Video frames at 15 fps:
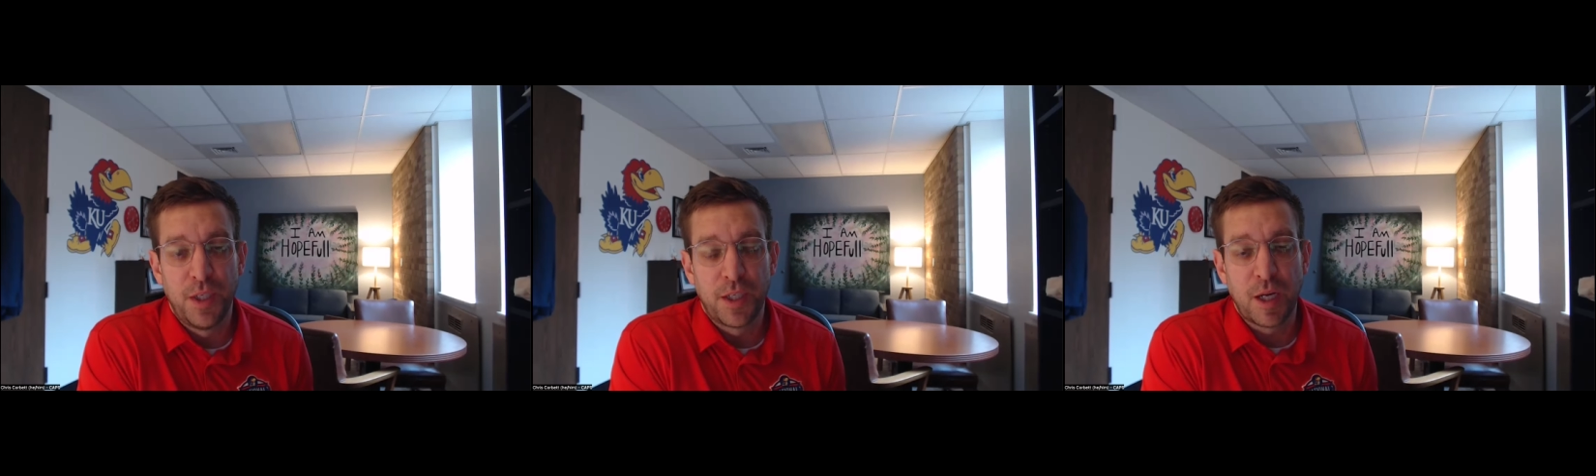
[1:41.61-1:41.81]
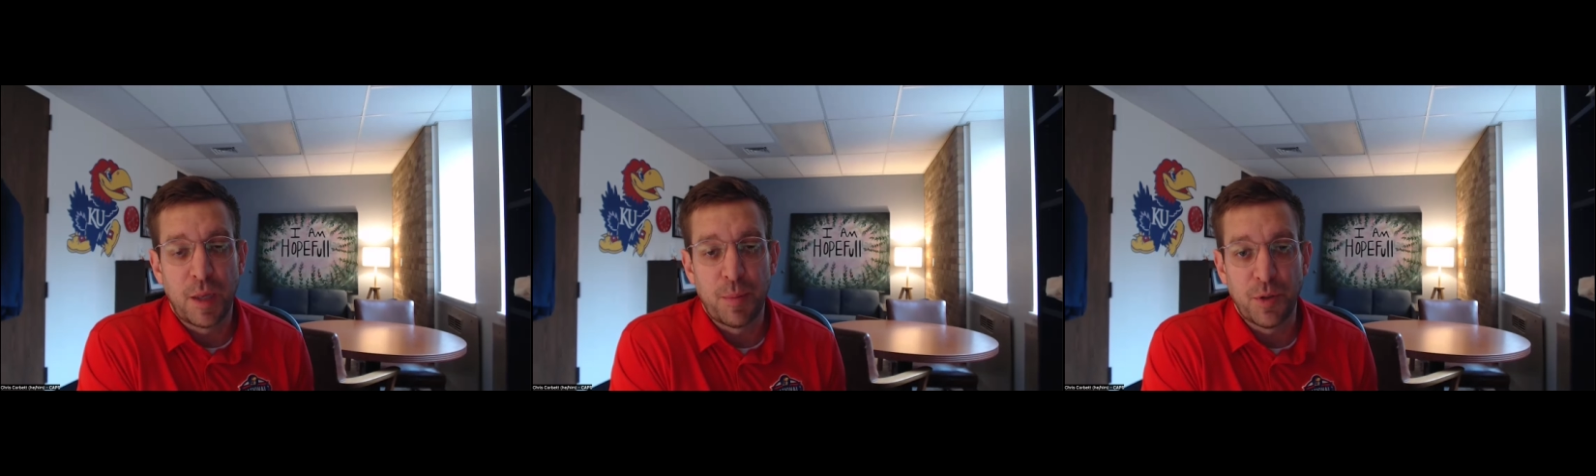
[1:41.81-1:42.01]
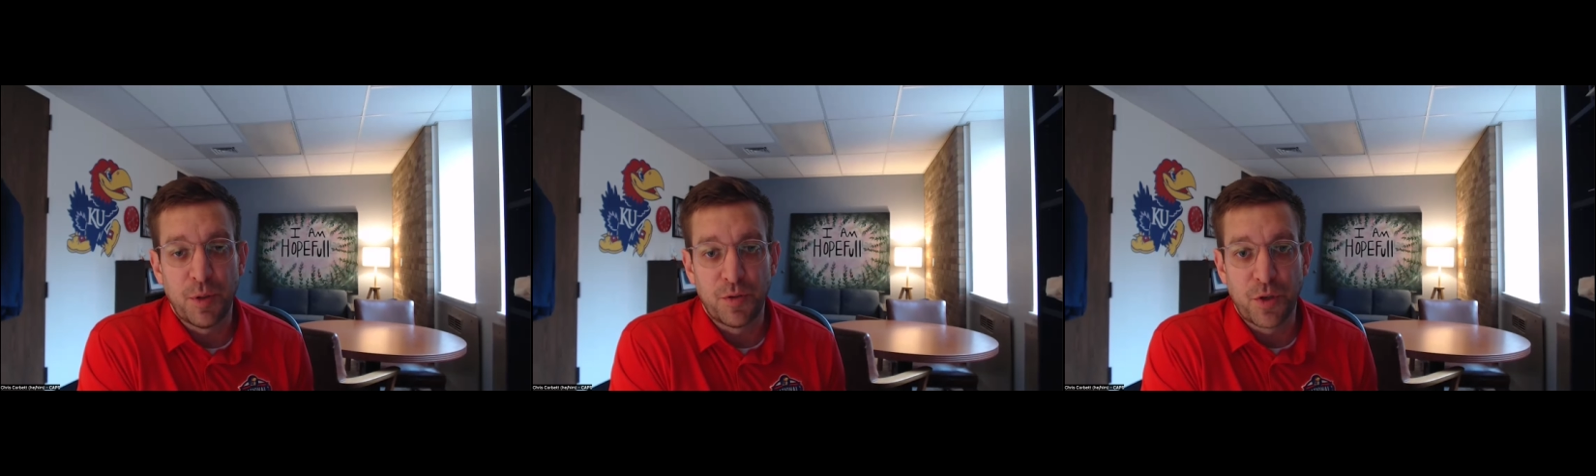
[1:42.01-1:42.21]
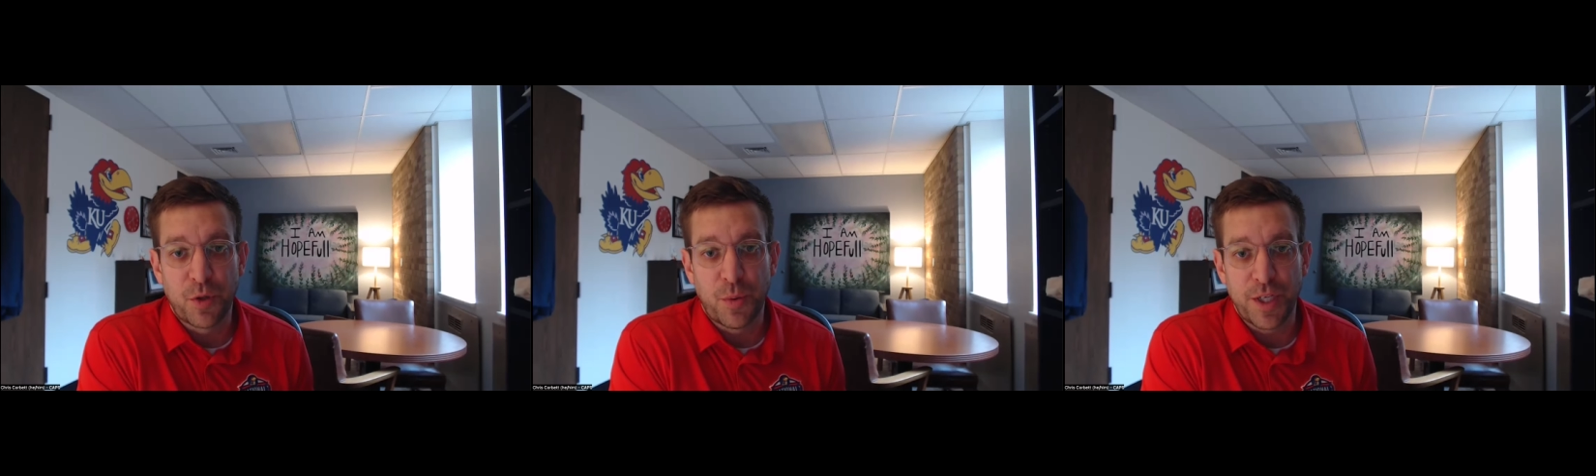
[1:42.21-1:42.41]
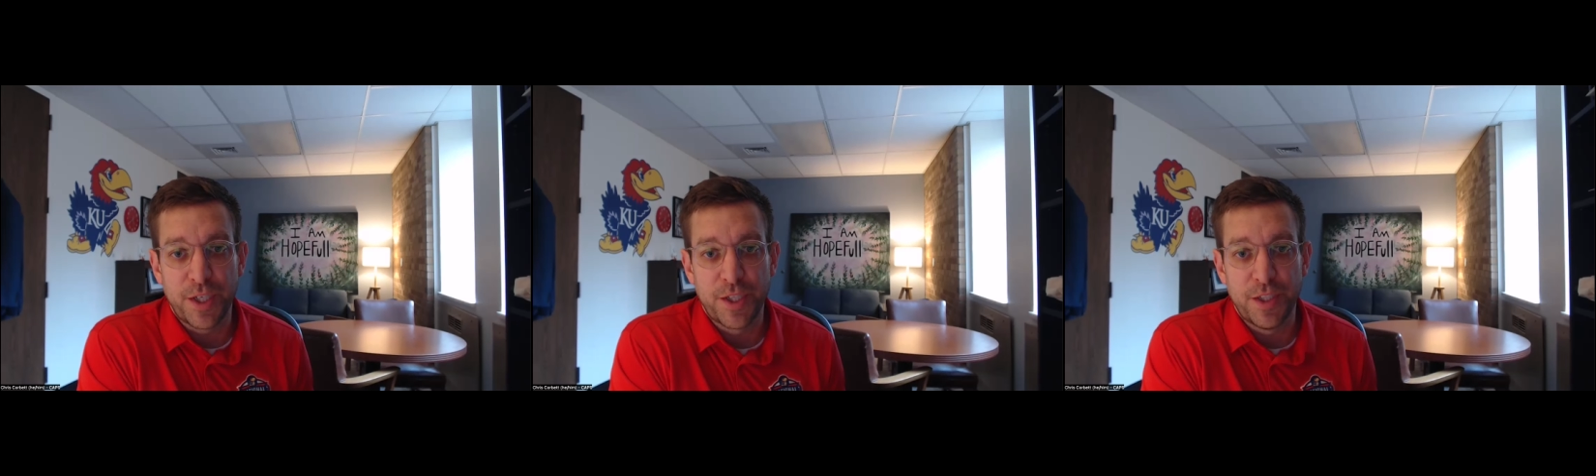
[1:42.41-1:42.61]
couple of
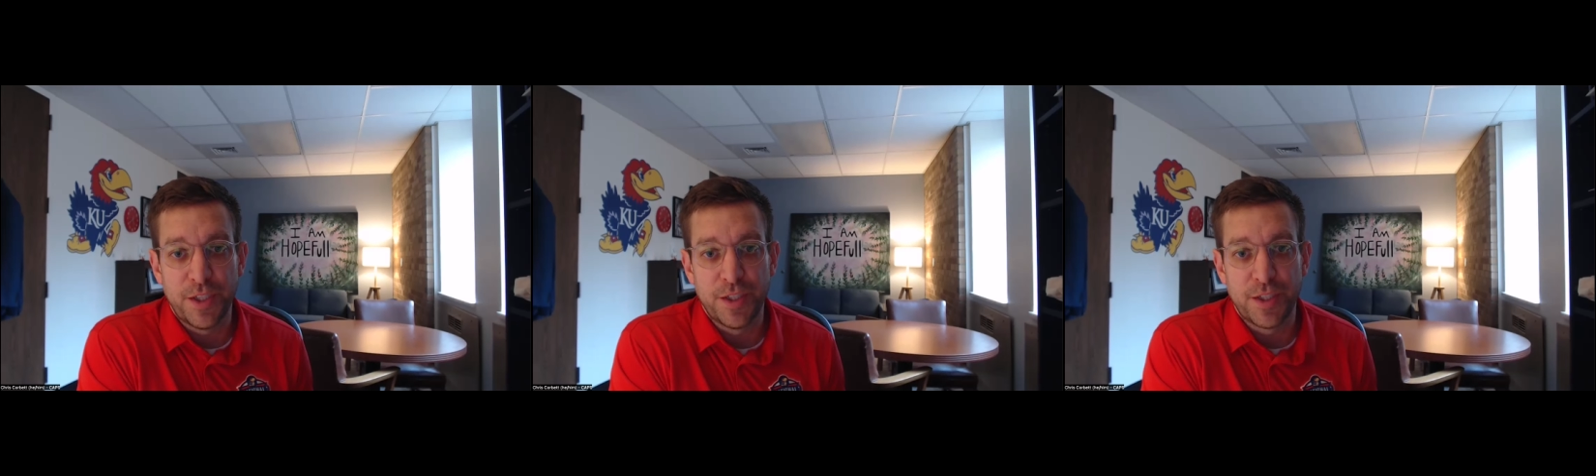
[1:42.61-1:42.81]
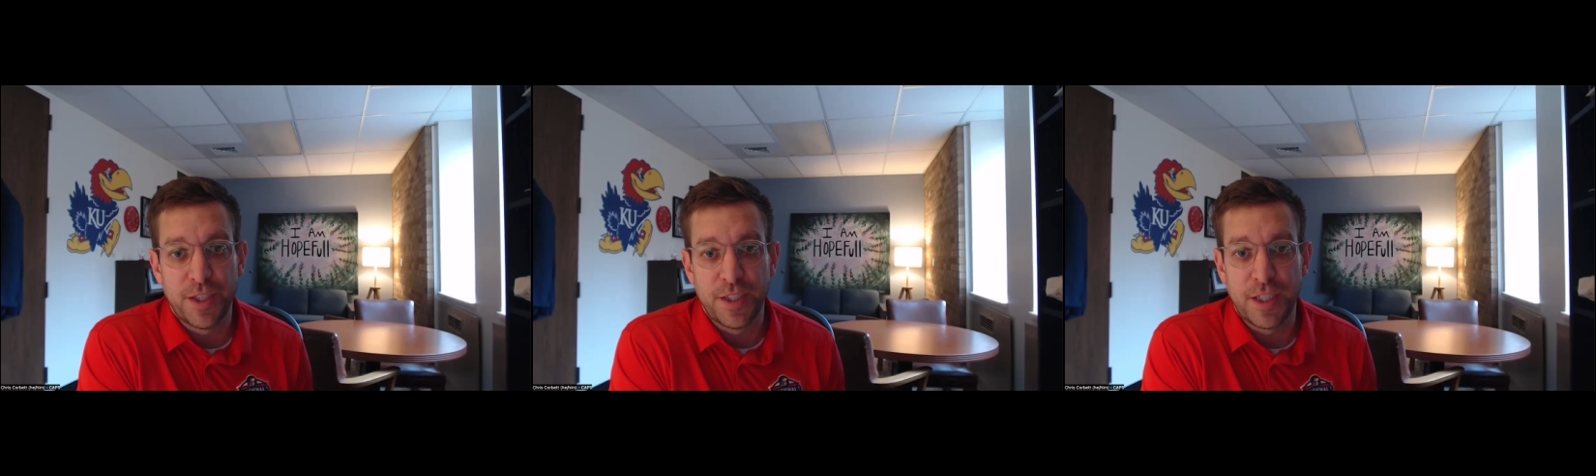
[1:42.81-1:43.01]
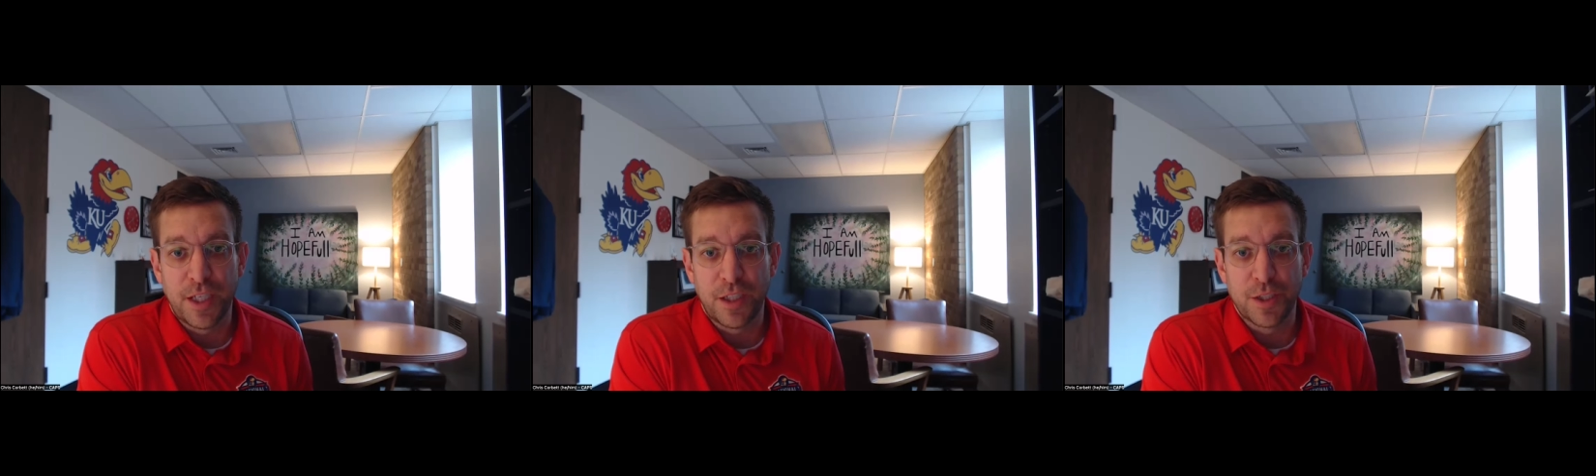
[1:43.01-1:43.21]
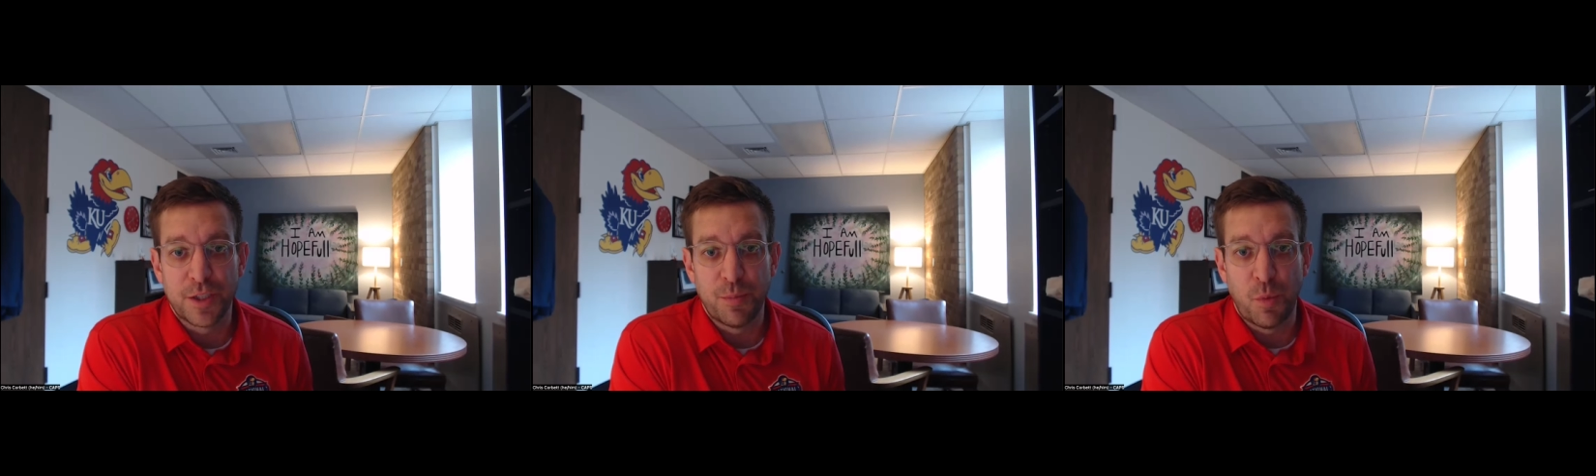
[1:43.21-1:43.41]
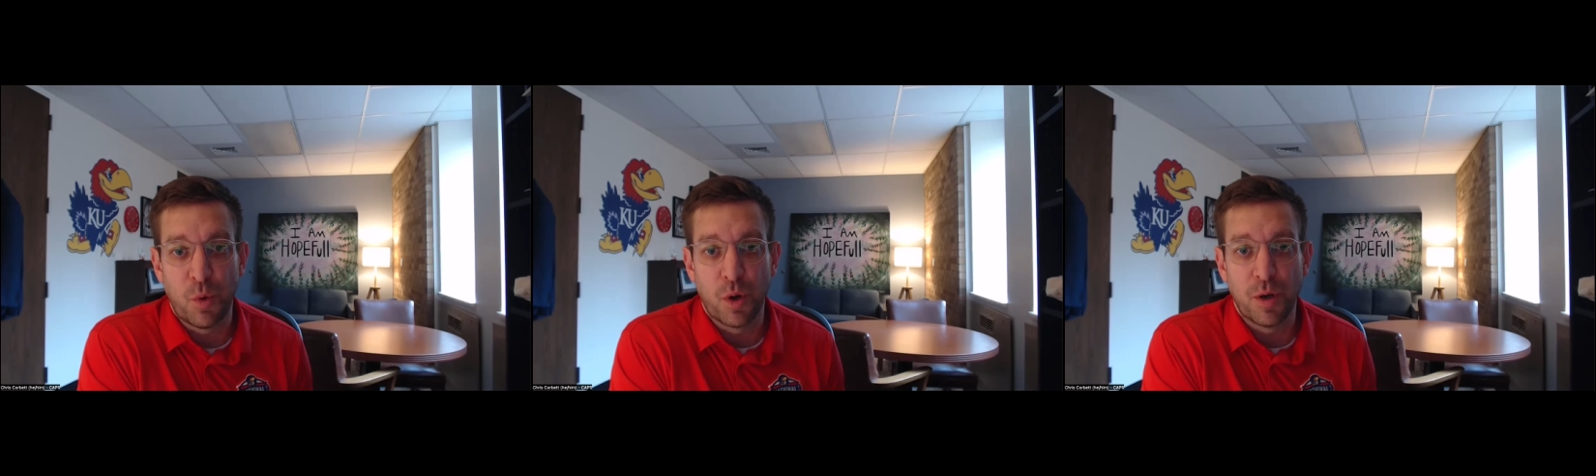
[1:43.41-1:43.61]
questions that tell
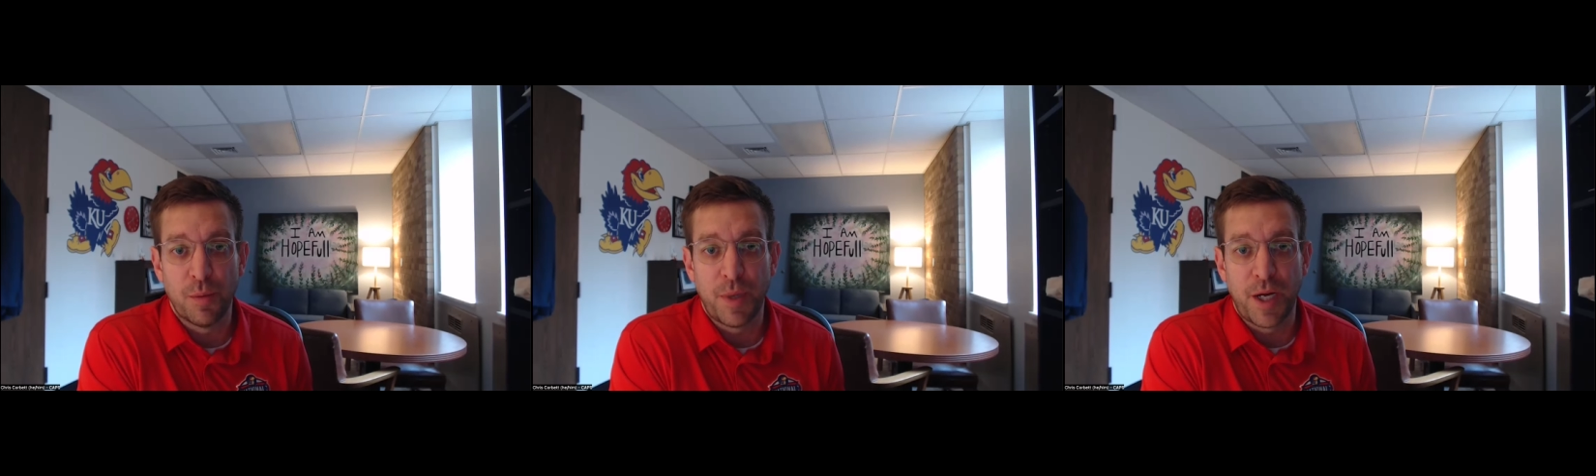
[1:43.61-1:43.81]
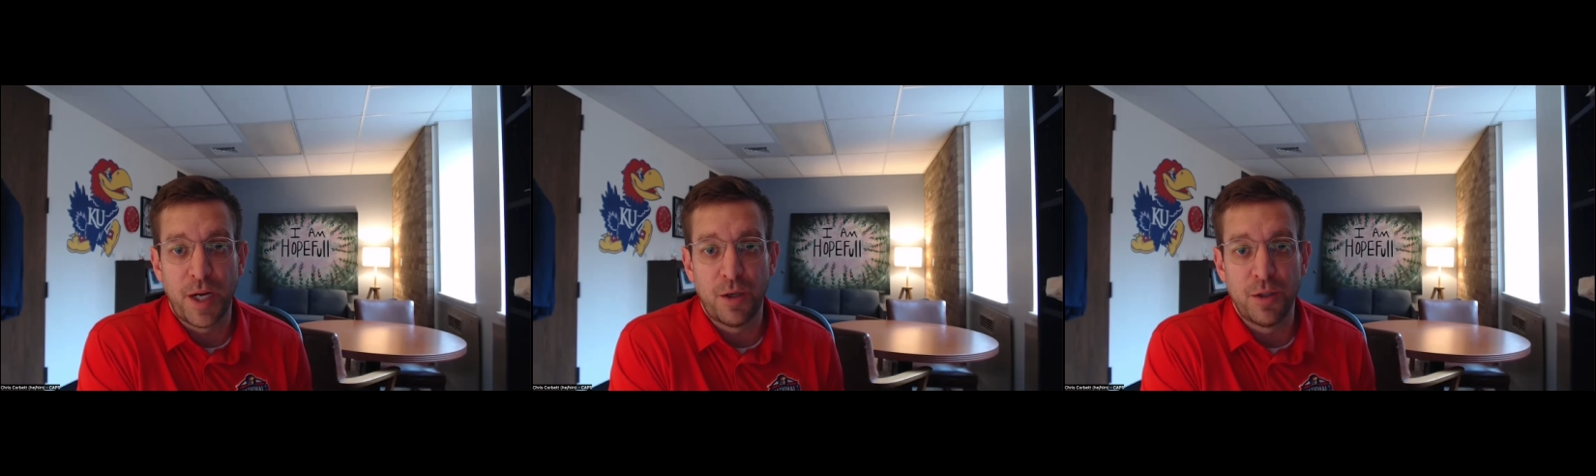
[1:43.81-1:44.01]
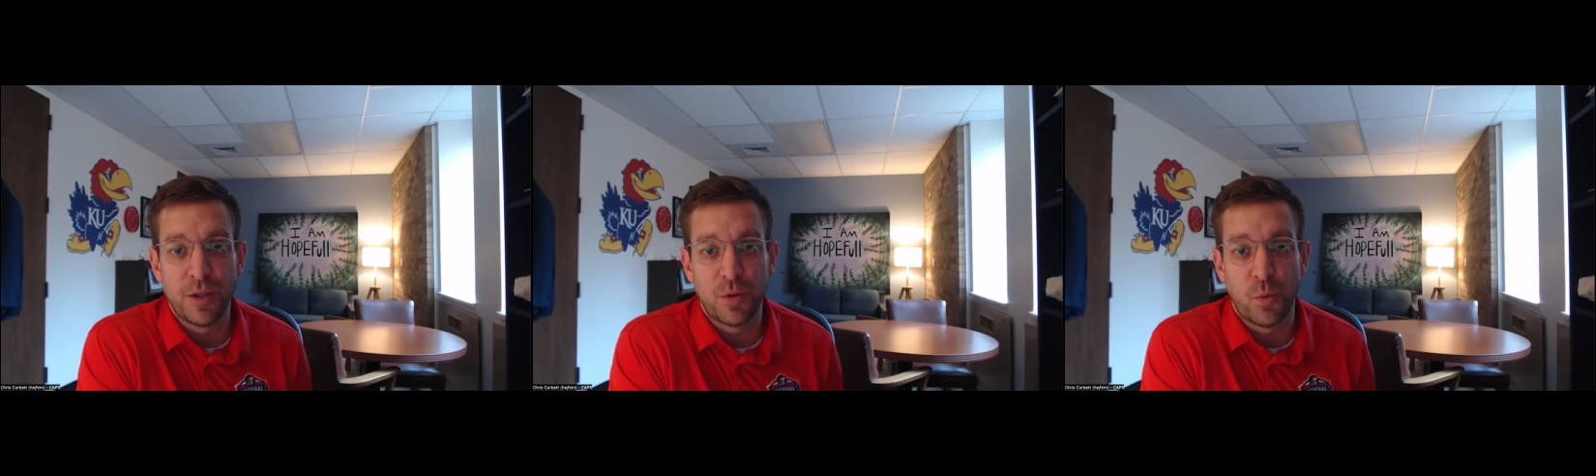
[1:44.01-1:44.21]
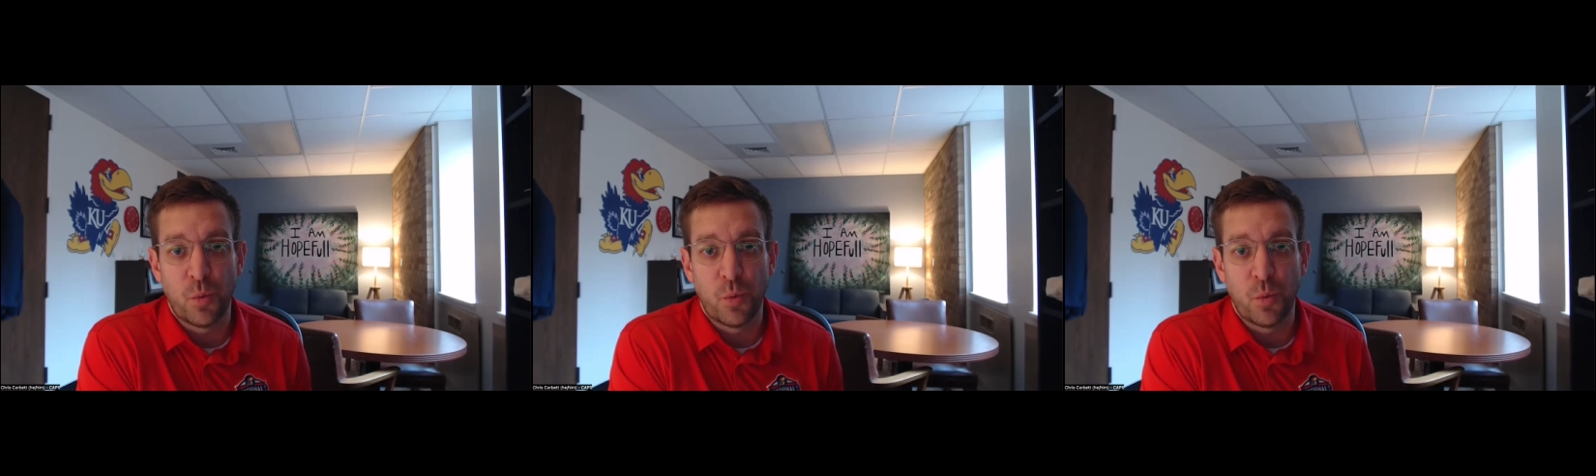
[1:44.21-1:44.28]
us more about